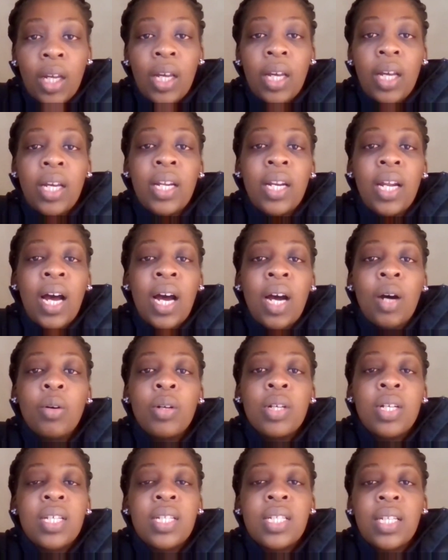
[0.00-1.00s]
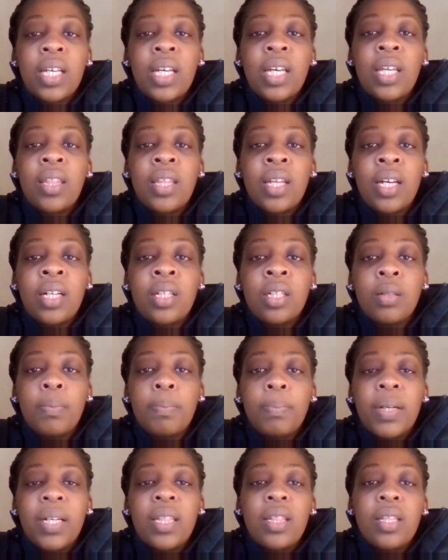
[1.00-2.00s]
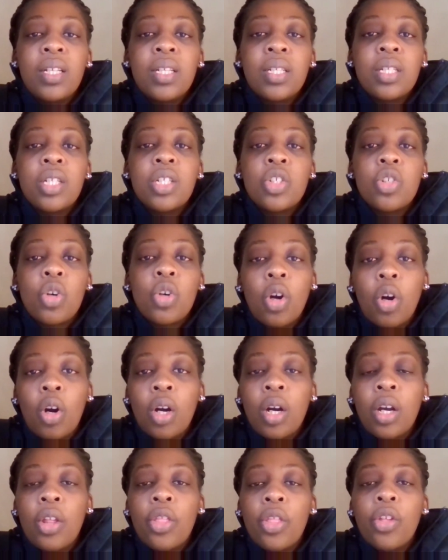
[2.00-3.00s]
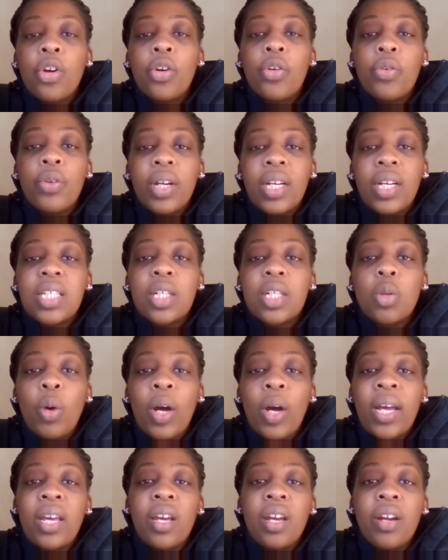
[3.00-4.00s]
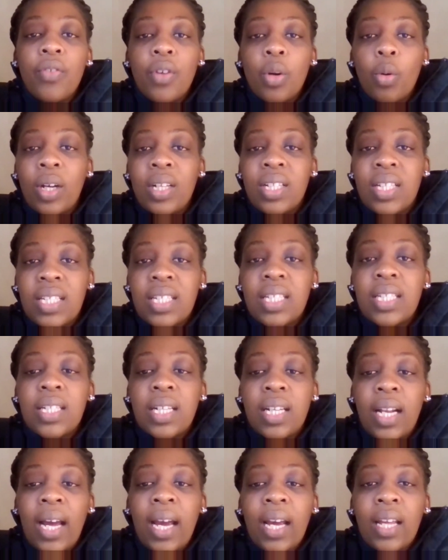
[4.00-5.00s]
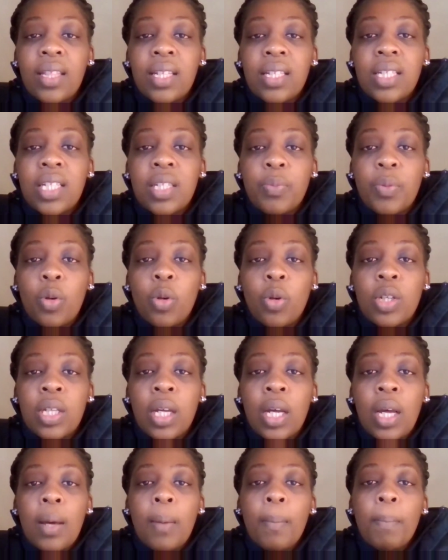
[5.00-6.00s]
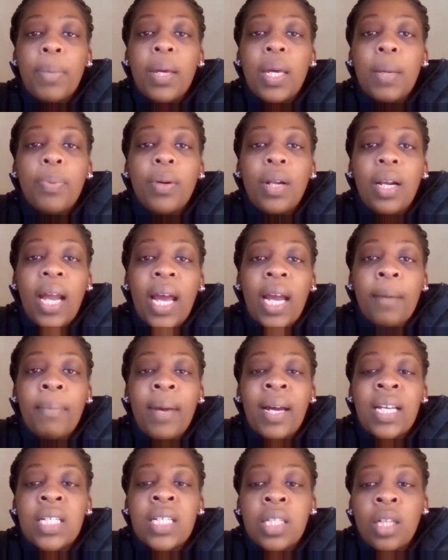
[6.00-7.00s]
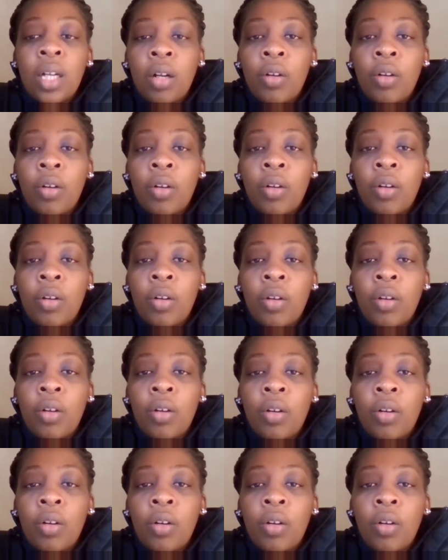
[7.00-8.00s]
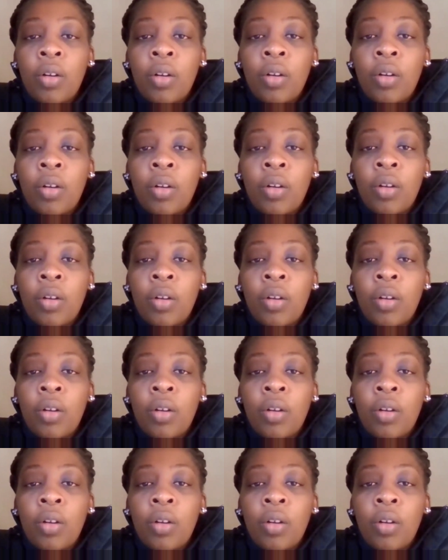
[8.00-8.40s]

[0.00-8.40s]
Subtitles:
And I was saying that, but this is wrong. The reason why everyone sees it like this is because people like myself who